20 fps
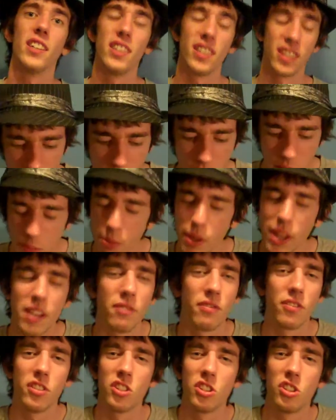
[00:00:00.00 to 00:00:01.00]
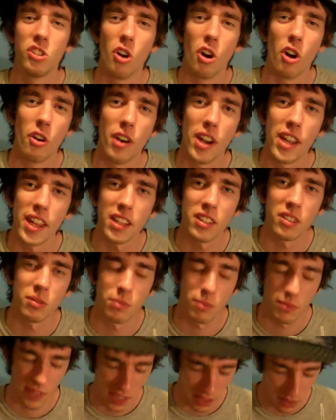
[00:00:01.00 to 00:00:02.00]
Yeah, don't play it for the story.
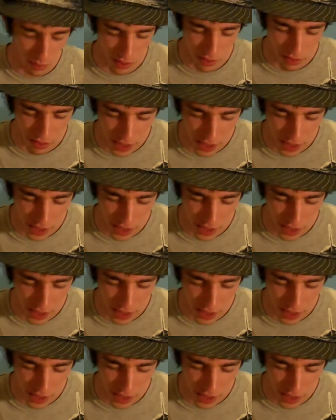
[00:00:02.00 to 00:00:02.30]
That's my